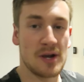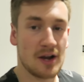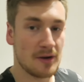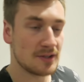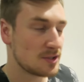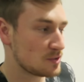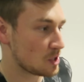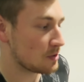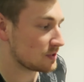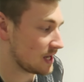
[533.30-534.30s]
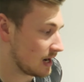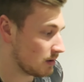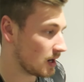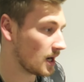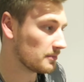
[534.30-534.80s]
we're going to Joe's
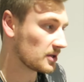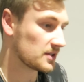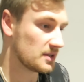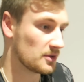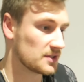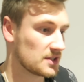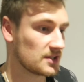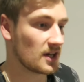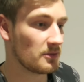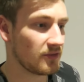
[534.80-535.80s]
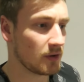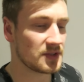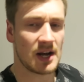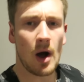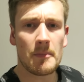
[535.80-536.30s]
now because he wants us to come and
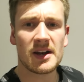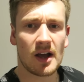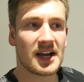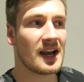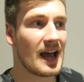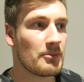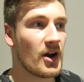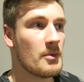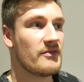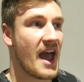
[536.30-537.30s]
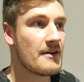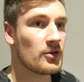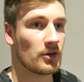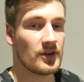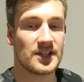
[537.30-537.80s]
film today. Well, I've been like collaborating with
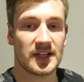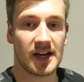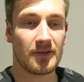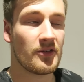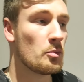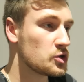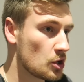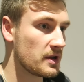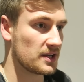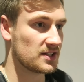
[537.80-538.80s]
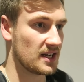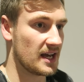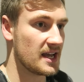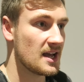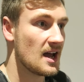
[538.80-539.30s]
everyone recently. I filmed with Joe
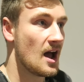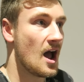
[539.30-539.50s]
yesterday.